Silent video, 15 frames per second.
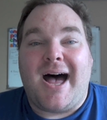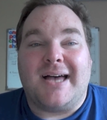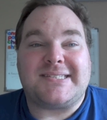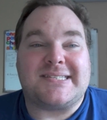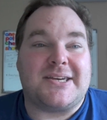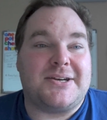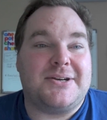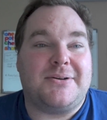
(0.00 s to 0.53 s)

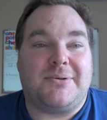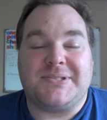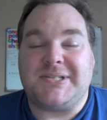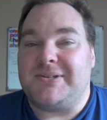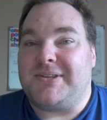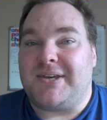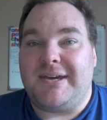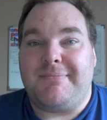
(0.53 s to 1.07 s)
So we'll
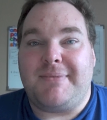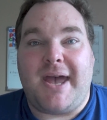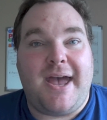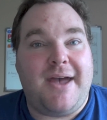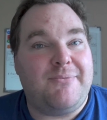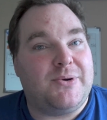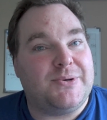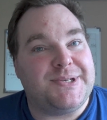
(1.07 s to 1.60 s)
do them
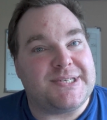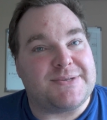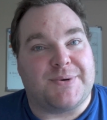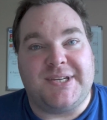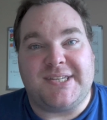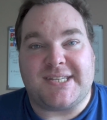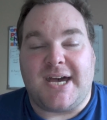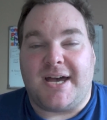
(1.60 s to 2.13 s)
and we'll just
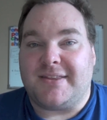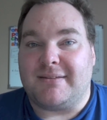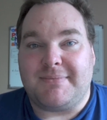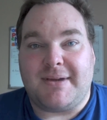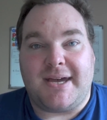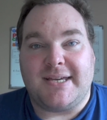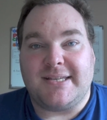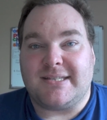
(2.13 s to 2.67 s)
restart
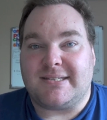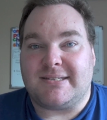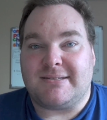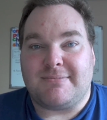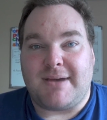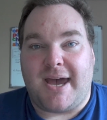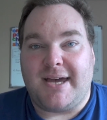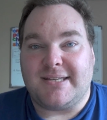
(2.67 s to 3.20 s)
them
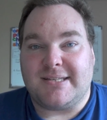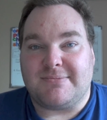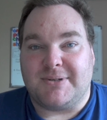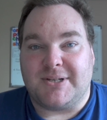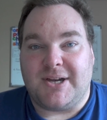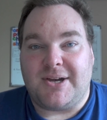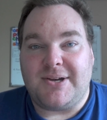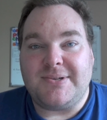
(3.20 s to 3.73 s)
as
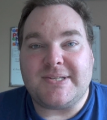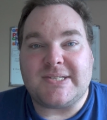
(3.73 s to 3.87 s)
we go.